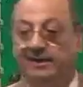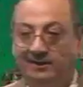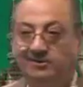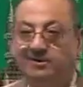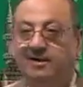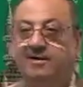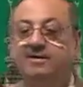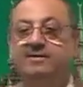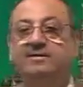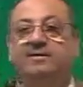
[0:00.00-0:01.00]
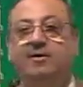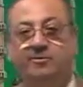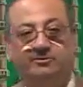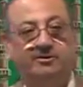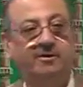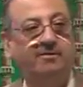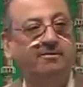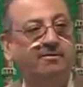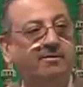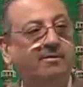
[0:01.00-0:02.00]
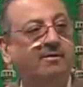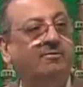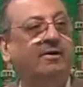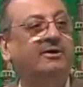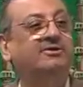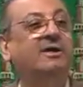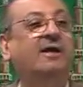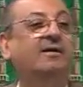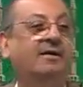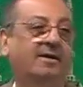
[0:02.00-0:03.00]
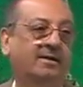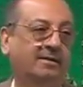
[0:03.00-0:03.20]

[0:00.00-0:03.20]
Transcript: learn, observe what is akraha.